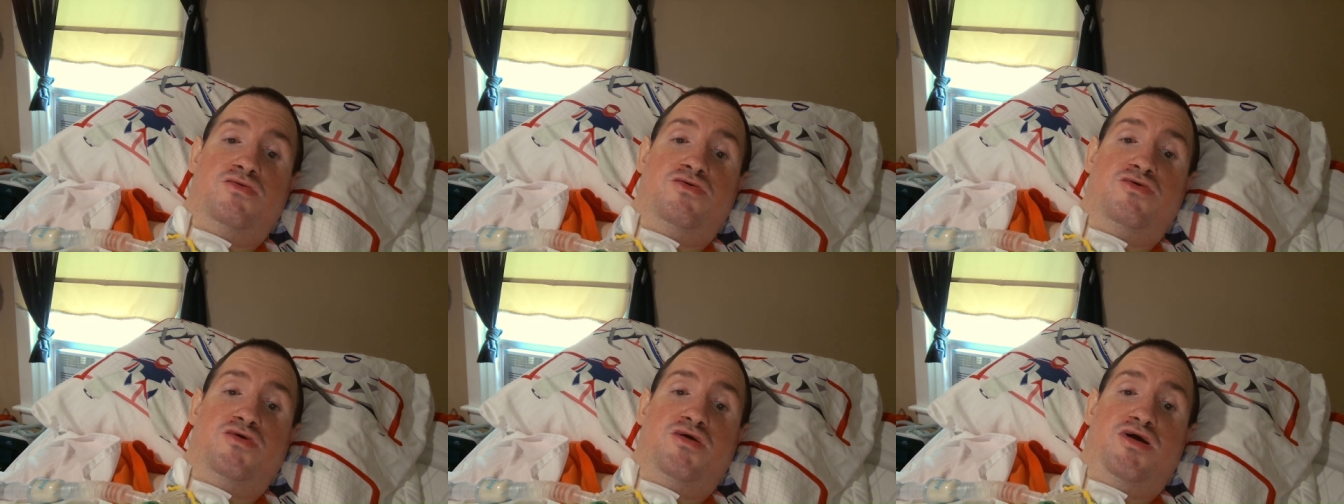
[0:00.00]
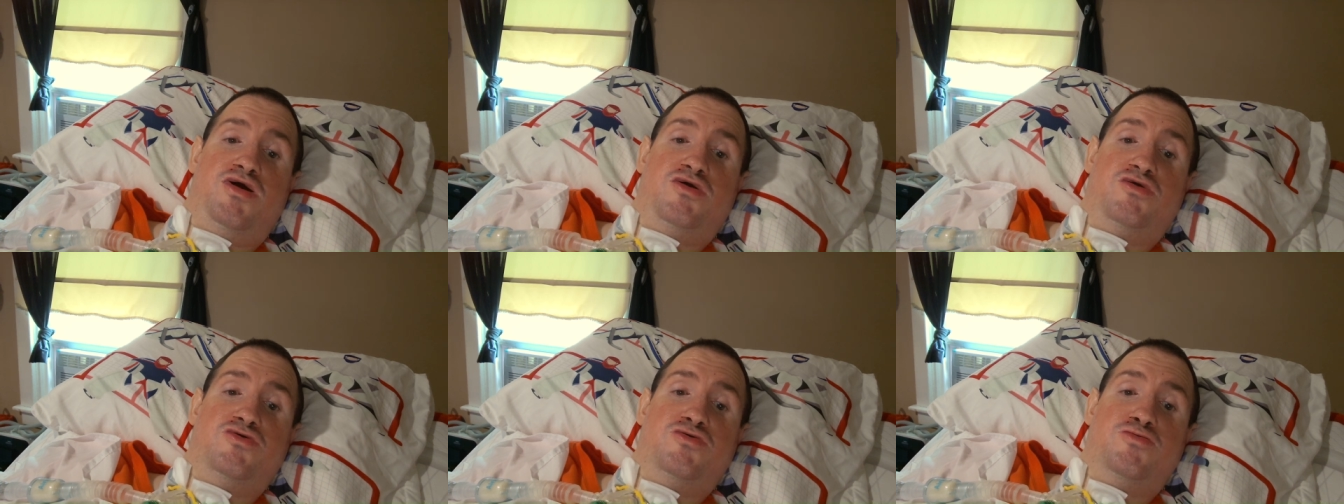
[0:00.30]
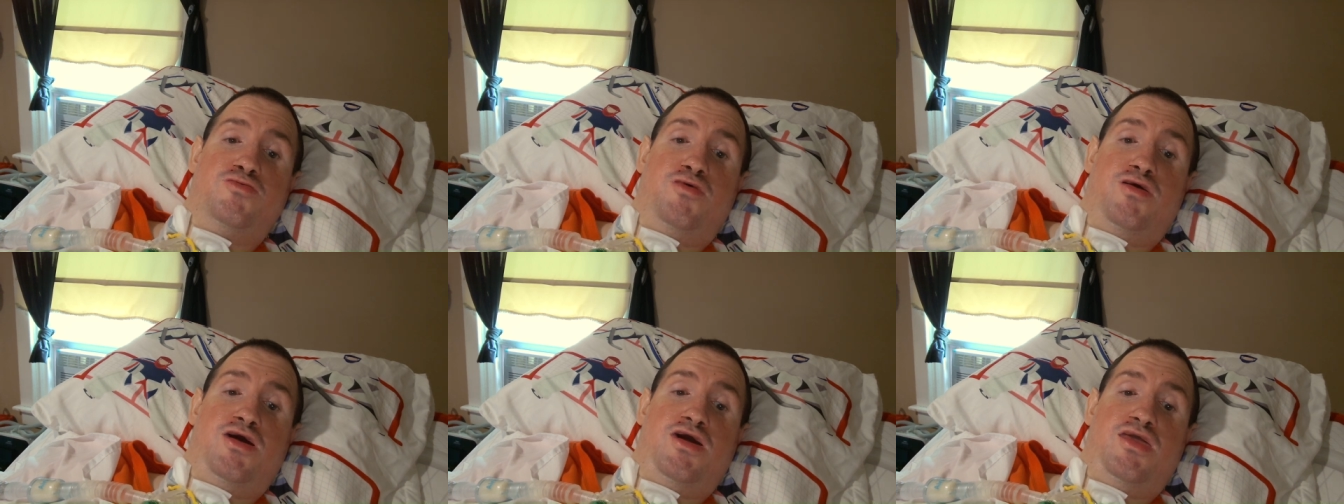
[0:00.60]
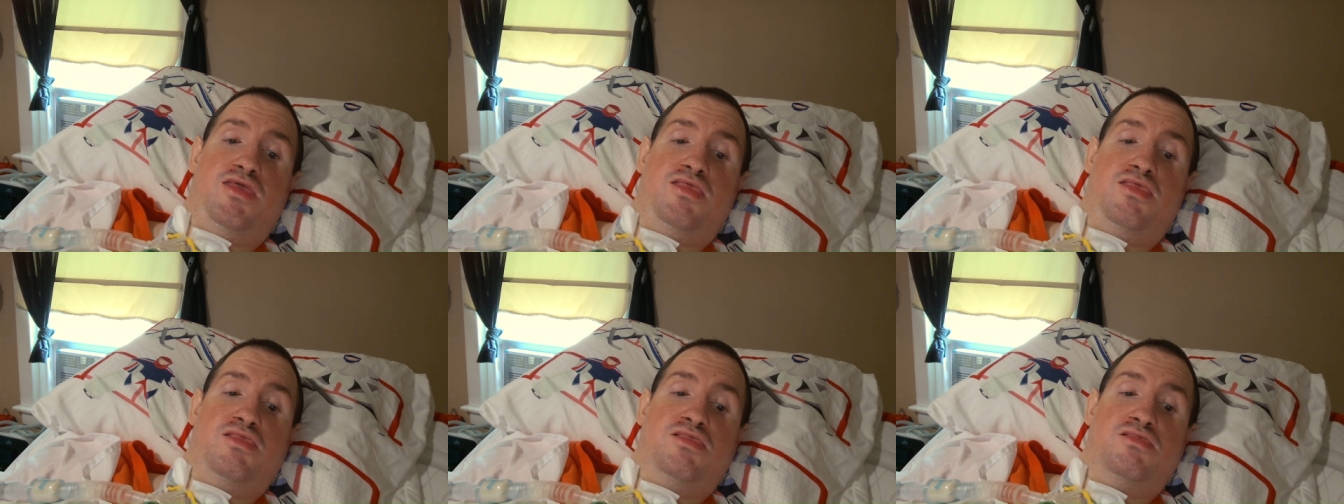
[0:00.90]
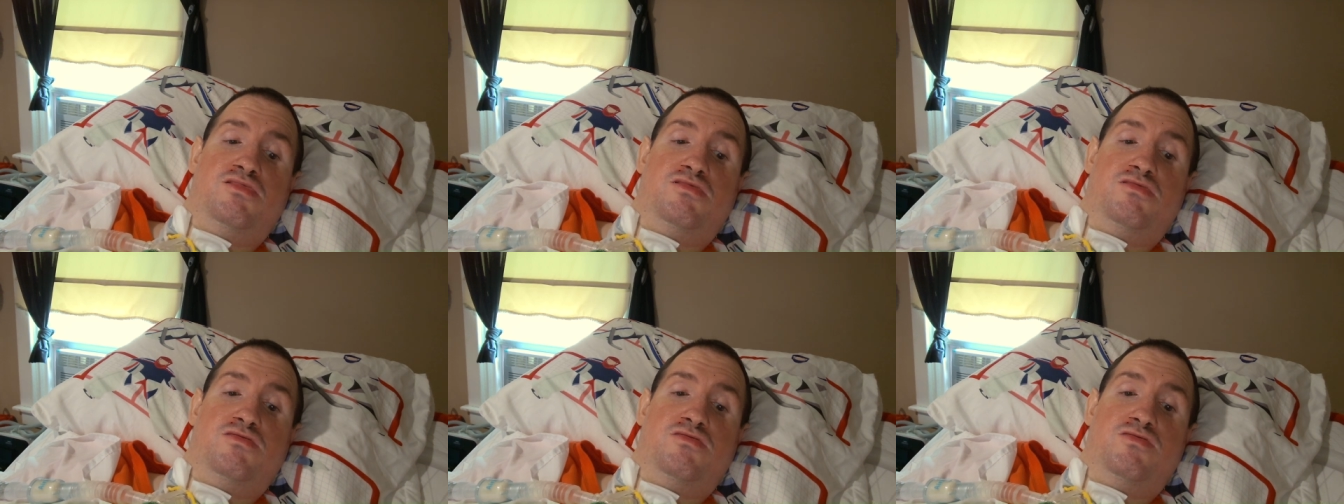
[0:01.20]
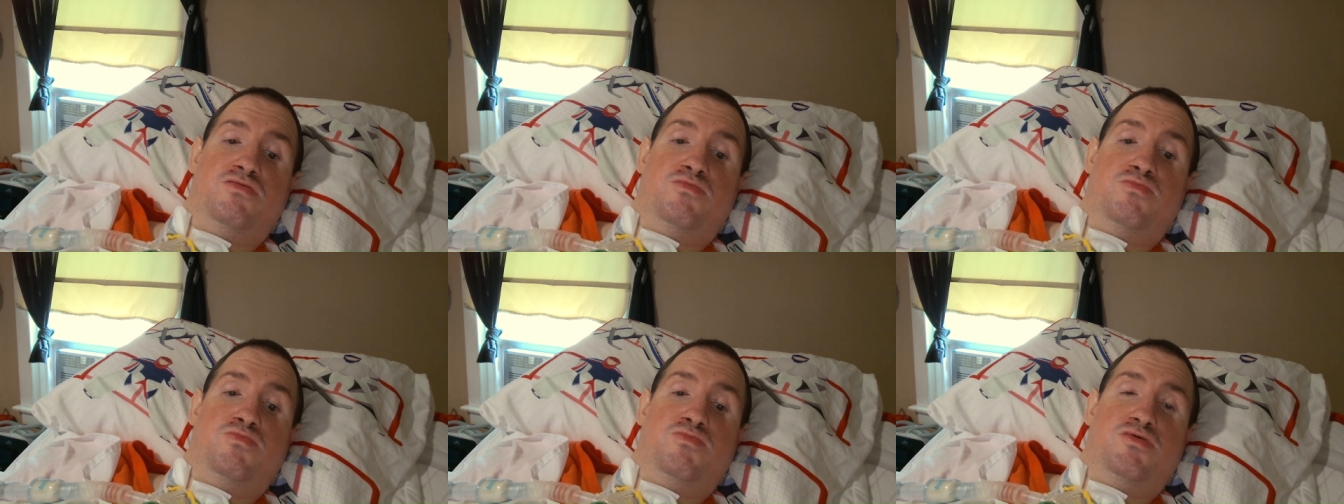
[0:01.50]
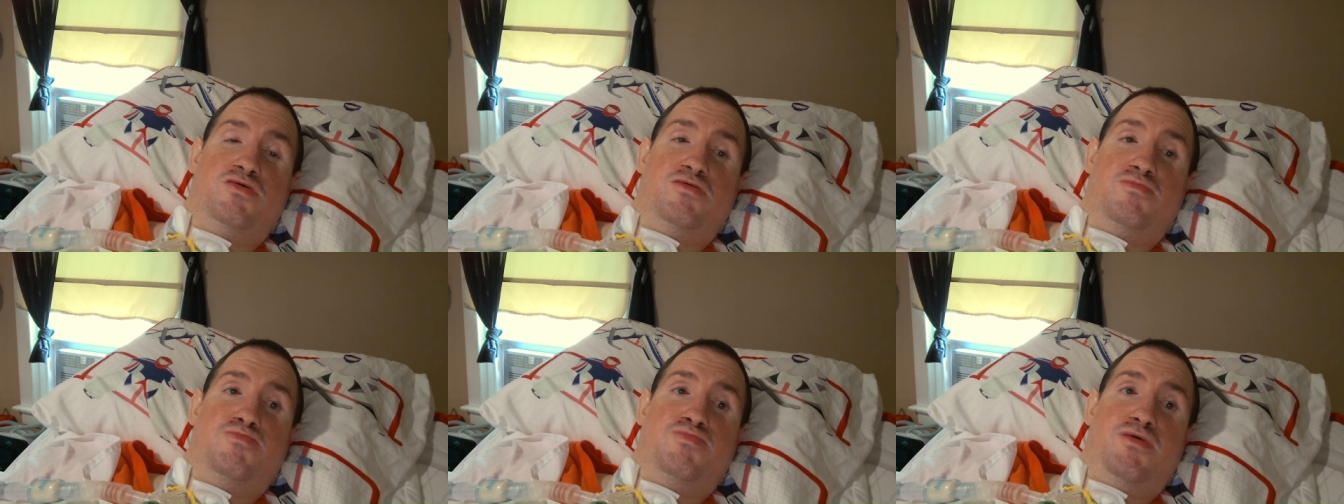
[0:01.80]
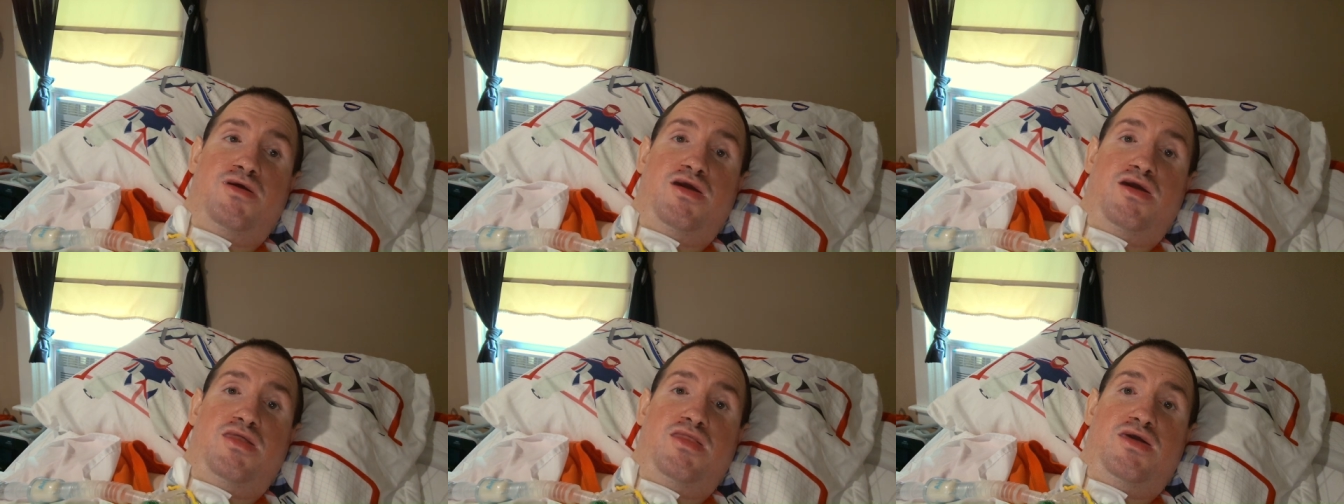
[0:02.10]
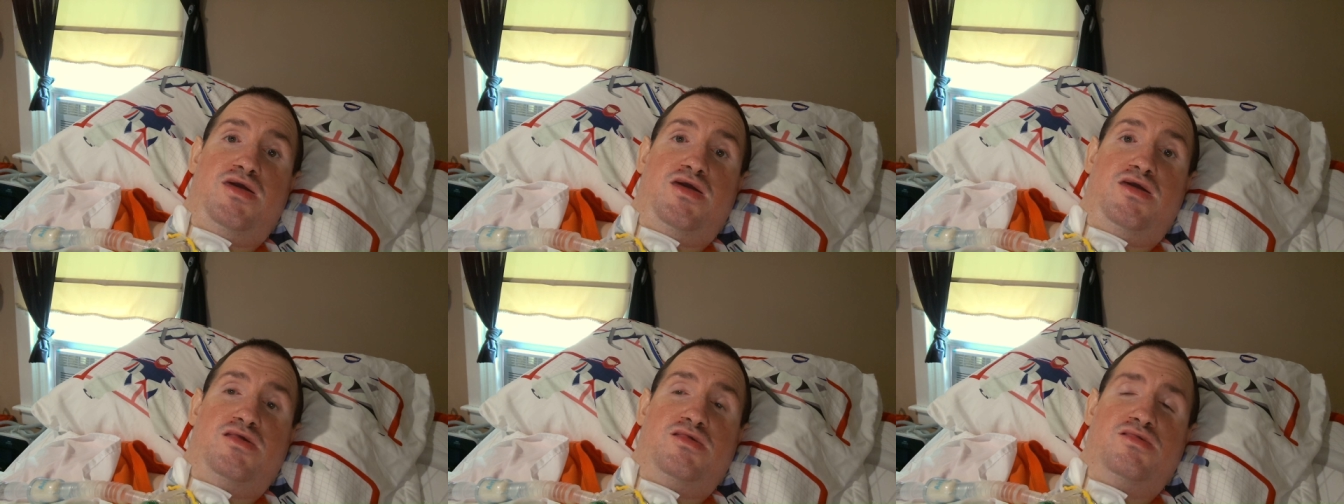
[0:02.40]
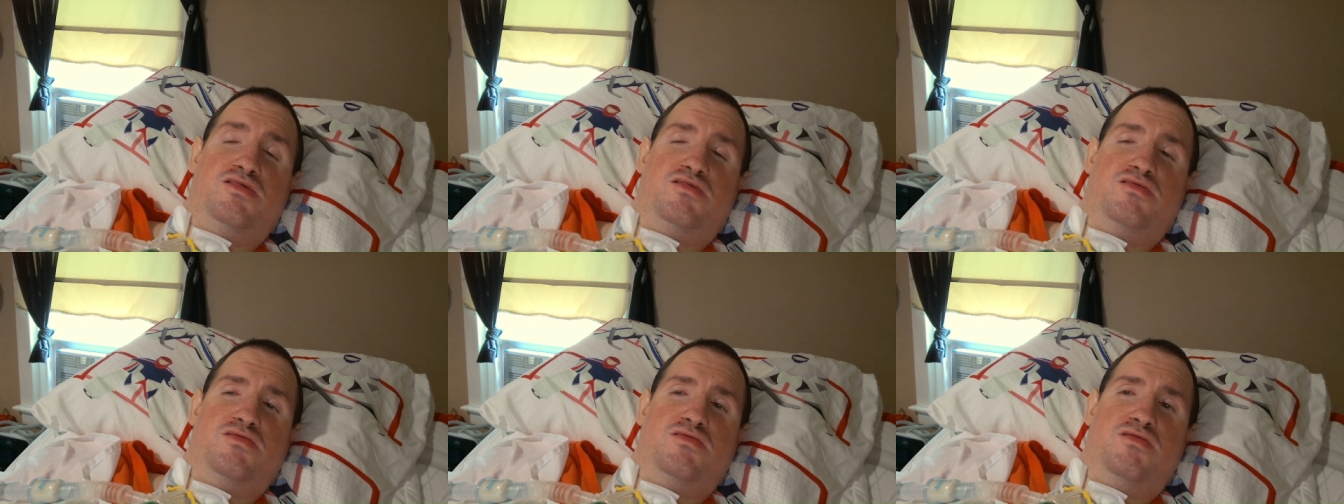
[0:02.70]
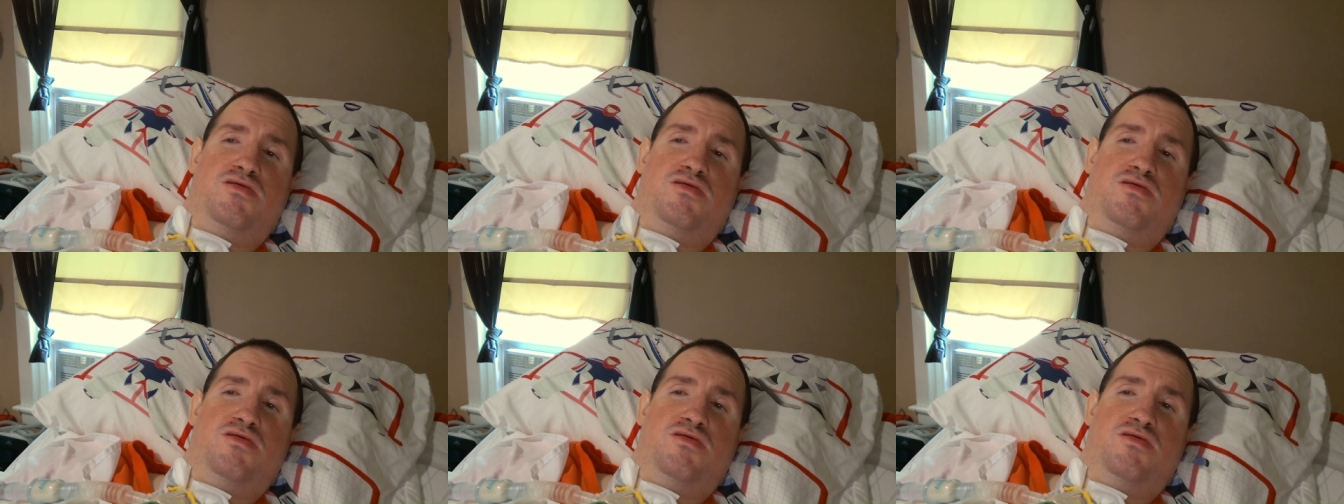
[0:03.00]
Josh Gratton was a badass,